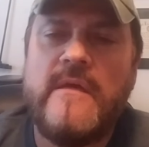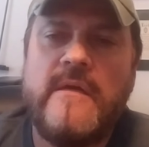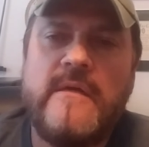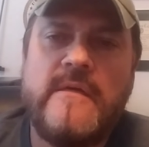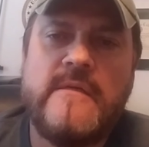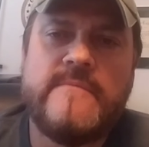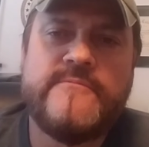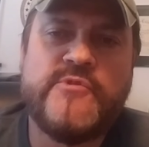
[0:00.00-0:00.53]

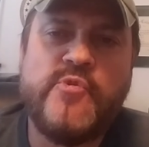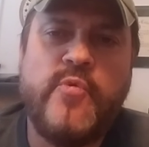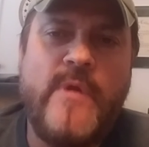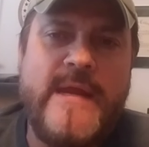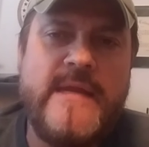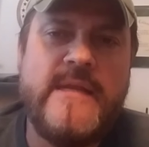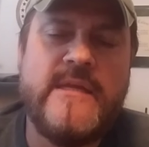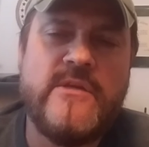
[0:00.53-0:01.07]
uh,
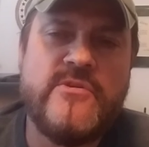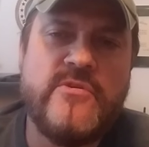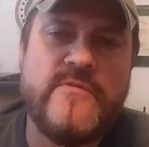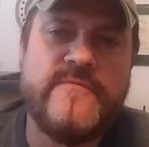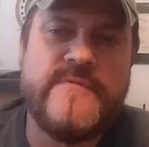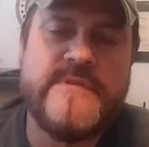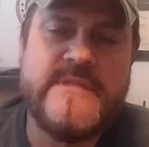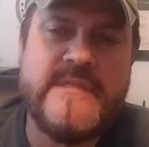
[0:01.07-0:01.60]
training at
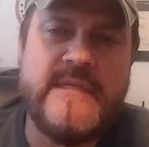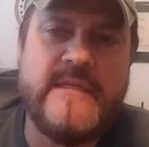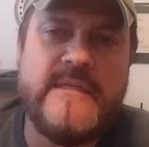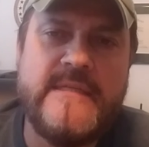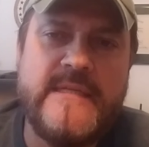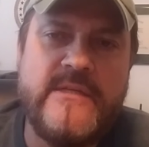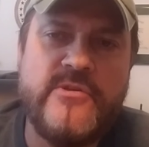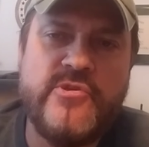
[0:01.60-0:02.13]
your
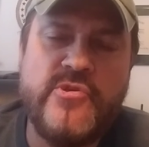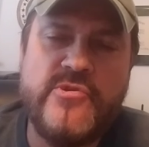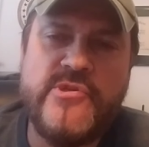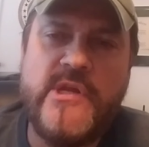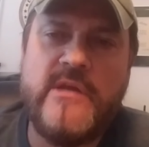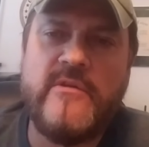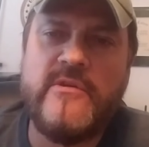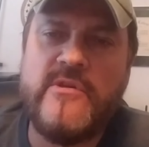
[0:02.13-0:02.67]
facility, at your
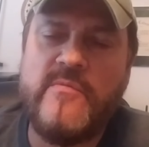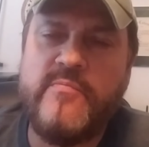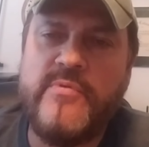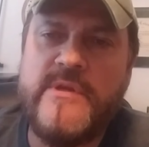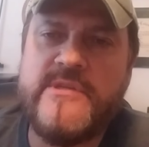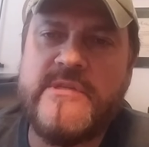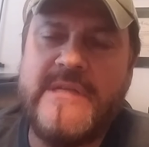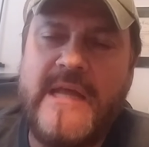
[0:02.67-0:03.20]
jail, or your
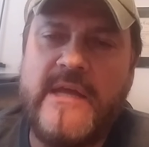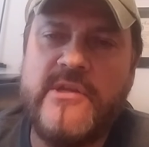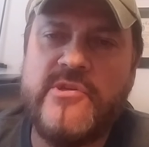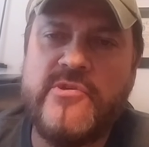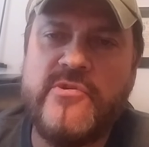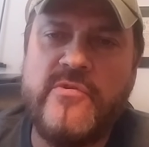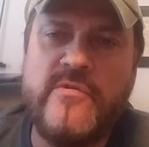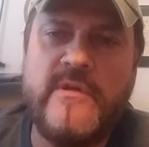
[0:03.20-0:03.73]
prison, I
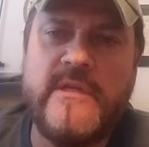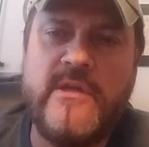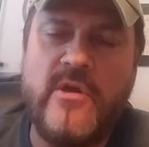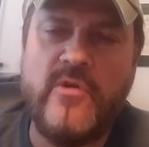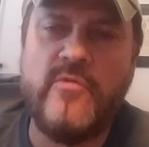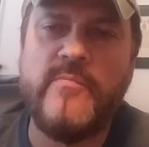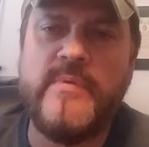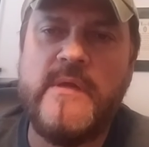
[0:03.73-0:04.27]
surely
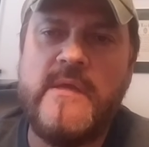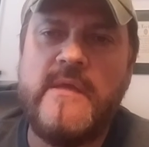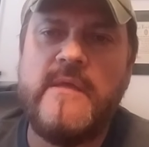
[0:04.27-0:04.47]
hope